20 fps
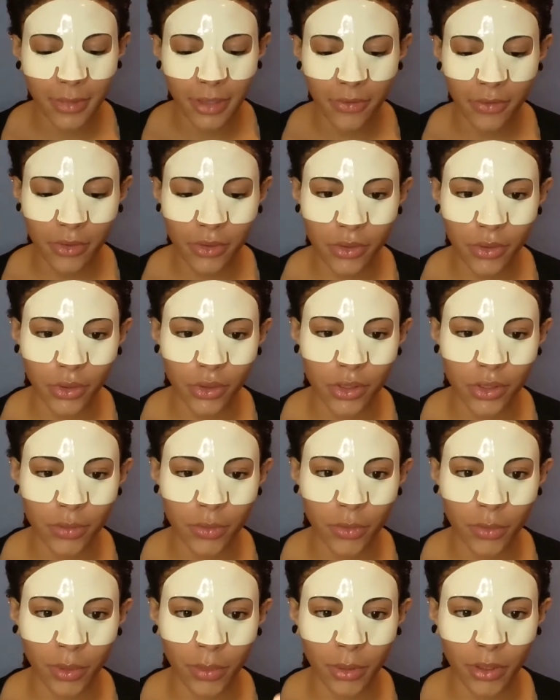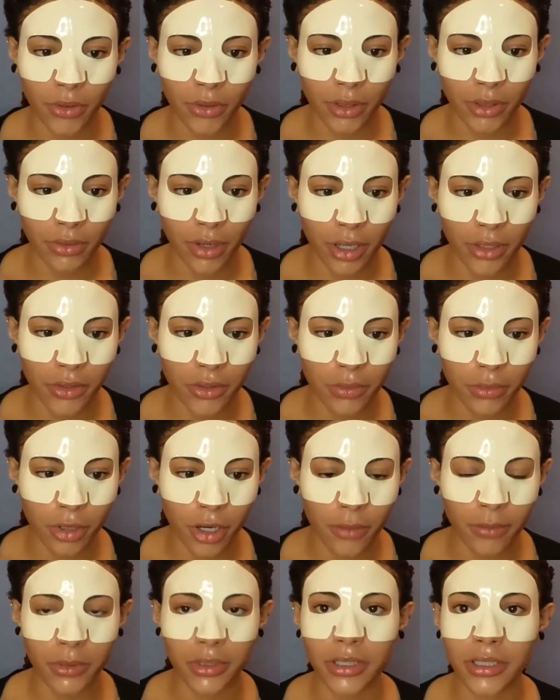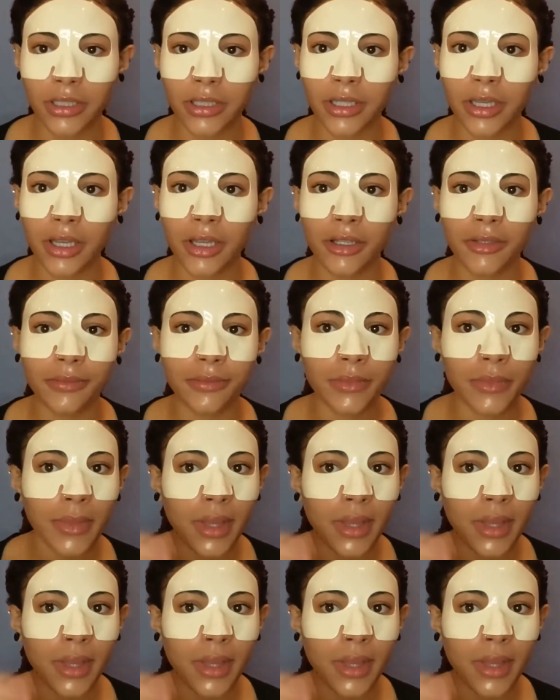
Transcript: Feels so good to move my mouth around properly again.